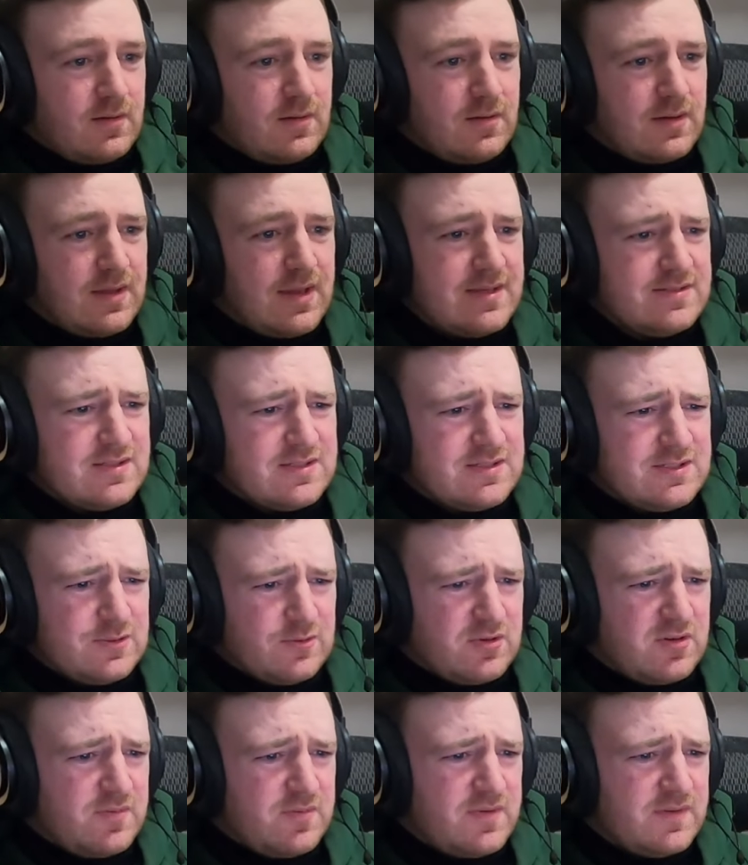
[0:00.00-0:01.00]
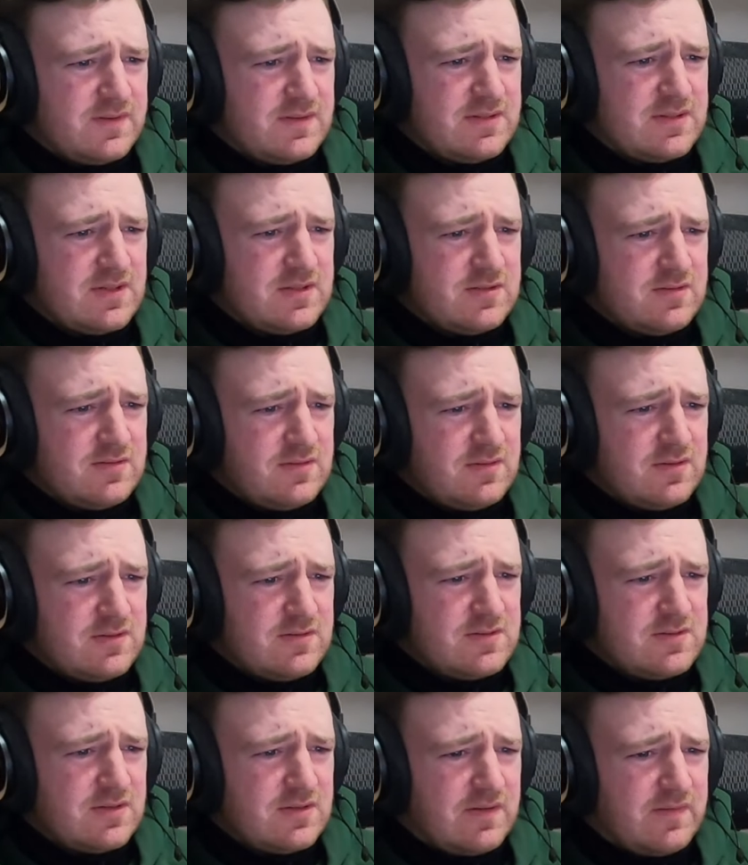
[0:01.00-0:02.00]
I guess it sort of prevents
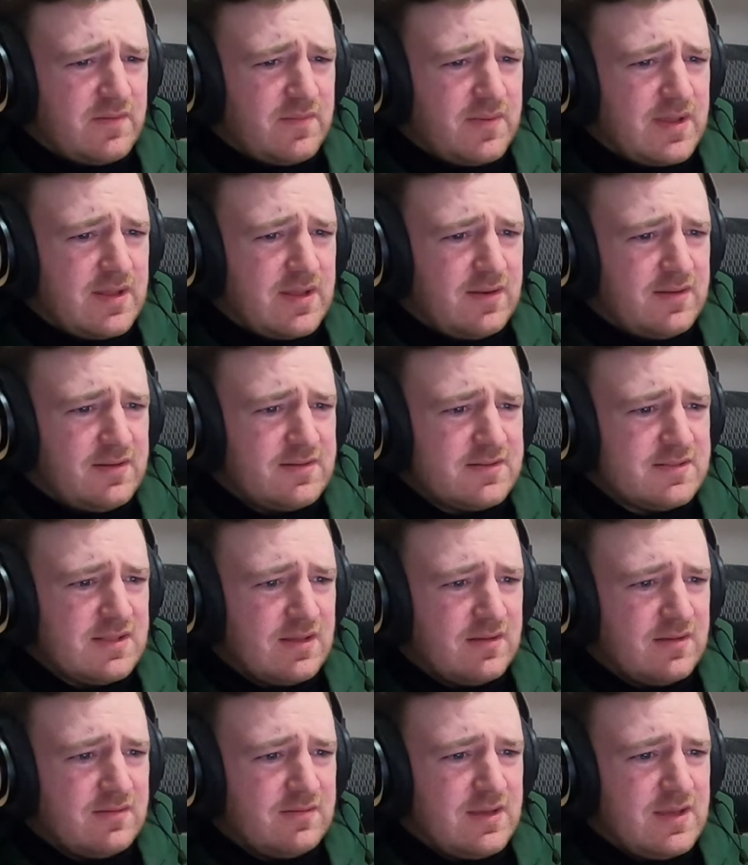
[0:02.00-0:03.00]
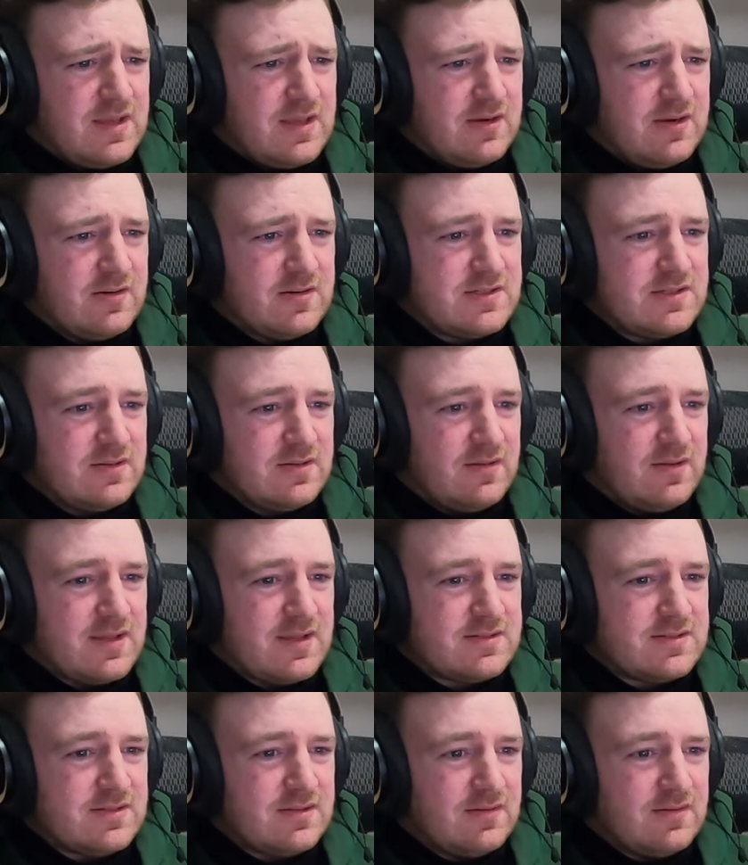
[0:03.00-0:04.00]
injuries not having padding because the hitter still
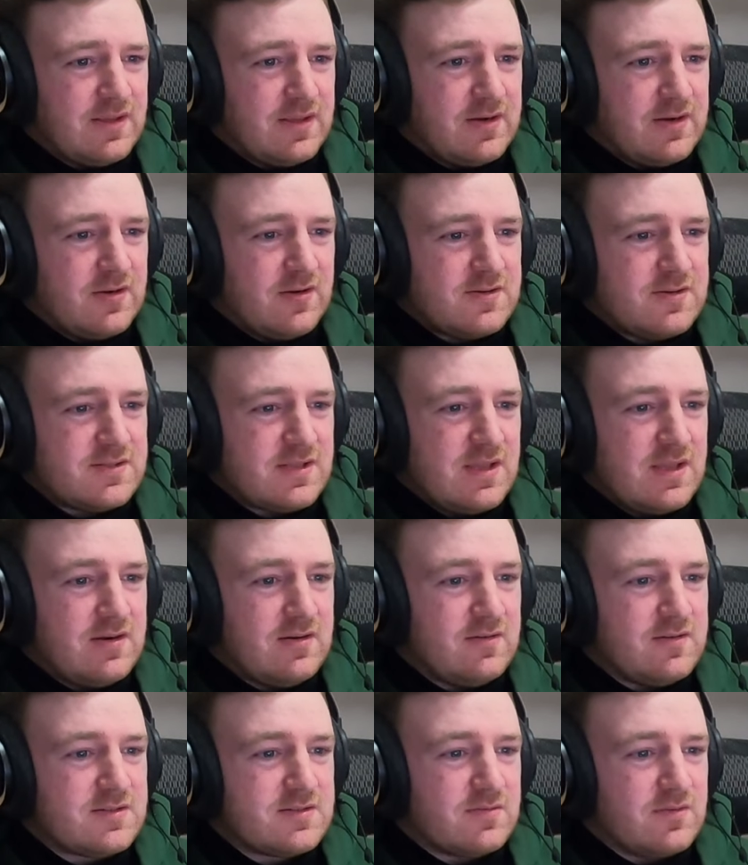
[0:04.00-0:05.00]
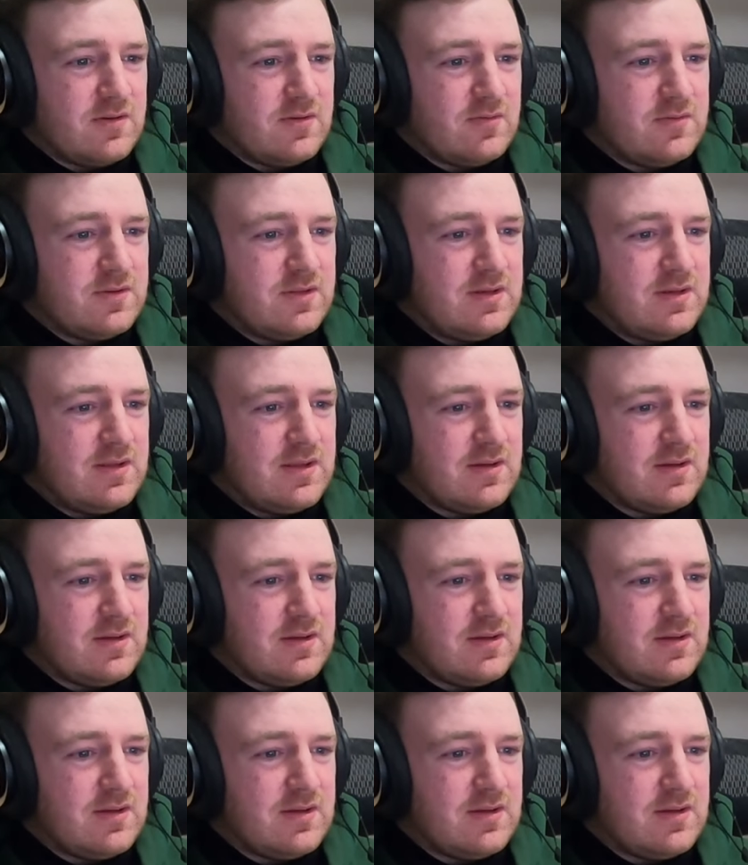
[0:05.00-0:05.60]
has to... Like, it hurts the hitter as well when they tackle.